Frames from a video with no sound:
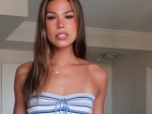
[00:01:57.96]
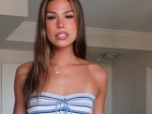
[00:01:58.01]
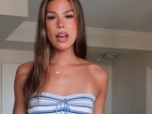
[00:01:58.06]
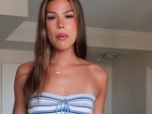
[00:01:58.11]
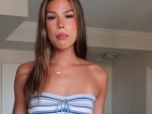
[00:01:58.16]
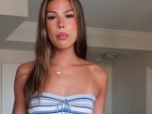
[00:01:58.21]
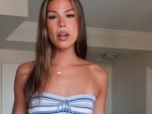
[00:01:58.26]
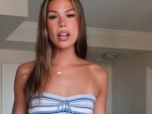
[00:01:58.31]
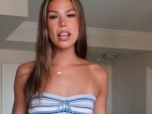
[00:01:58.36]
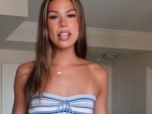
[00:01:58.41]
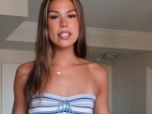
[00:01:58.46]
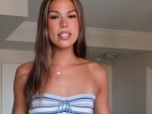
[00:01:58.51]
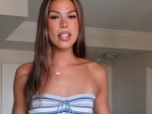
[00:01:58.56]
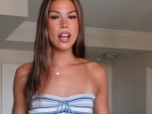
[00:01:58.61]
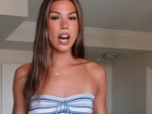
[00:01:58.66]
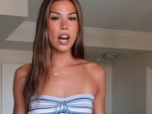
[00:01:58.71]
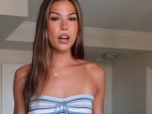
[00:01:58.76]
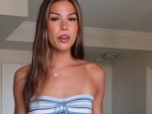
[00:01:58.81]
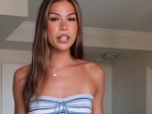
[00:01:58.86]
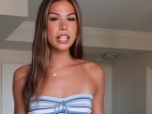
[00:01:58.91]
number is the
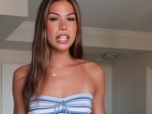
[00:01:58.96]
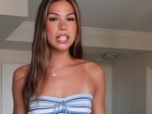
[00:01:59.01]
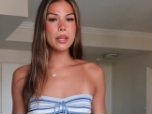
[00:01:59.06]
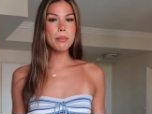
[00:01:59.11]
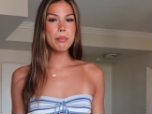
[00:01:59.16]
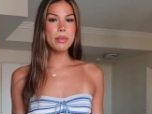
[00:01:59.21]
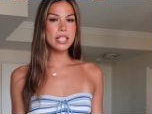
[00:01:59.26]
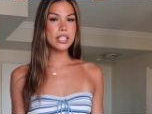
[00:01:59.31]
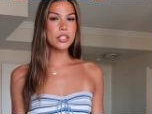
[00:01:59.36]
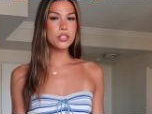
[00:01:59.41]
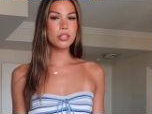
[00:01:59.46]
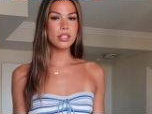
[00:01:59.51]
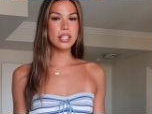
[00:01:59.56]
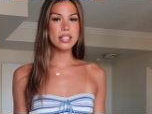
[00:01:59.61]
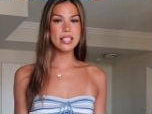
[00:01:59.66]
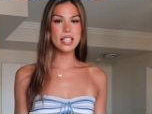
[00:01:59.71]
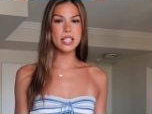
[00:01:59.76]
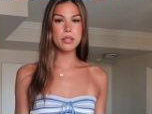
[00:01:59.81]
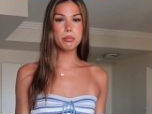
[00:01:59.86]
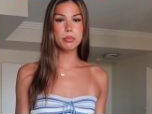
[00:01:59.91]
Ariella mini
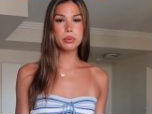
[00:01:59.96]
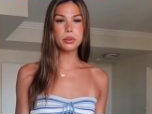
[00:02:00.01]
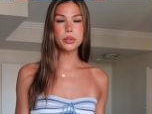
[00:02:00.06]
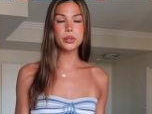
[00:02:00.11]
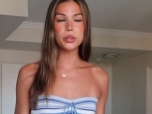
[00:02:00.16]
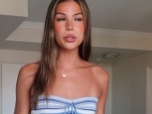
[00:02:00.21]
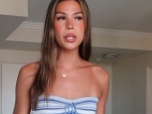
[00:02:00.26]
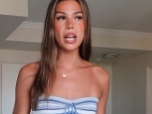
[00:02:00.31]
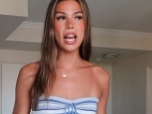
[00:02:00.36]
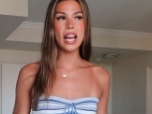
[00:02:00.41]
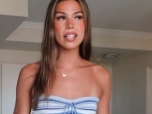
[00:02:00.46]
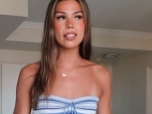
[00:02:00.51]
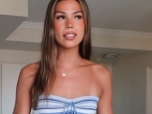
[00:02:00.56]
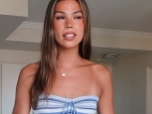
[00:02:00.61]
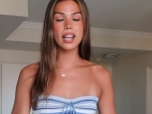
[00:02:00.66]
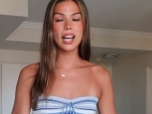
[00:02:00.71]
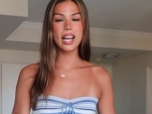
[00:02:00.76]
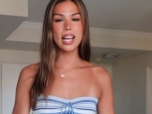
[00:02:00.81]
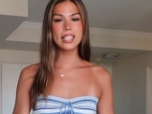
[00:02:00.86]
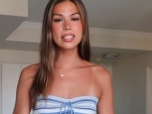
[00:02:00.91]
dress in blue. And
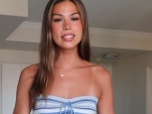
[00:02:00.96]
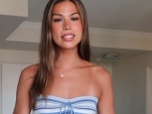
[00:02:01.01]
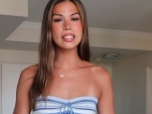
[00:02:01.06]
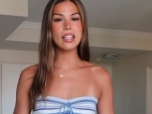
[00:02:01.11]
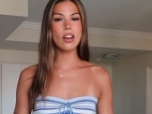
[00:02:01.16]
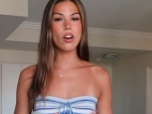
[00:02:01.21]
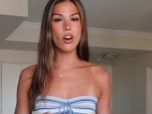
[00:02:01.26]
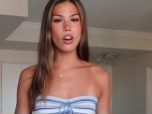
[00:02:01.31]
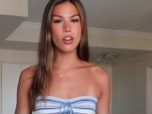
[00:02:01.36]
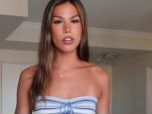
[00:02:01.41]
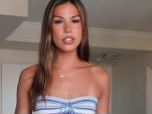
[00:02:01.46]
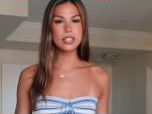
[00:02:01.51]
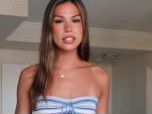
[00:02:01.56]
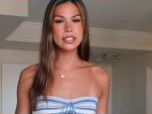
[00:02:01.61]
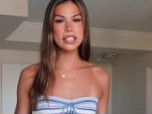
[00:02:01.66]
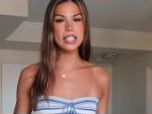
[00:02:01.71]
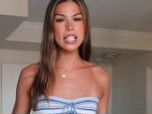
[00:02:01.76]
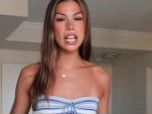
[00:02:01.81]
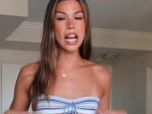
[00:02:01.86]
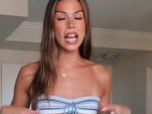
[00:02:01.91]
guys,
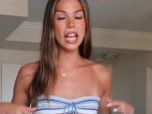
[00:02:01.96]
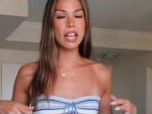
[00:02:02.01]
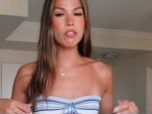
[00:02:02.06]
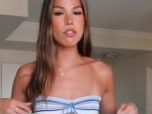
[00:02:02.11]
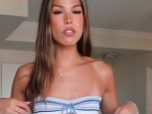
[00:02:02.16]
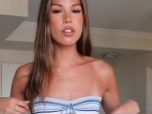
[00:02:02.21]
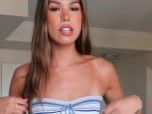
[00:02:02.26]
honestly, I have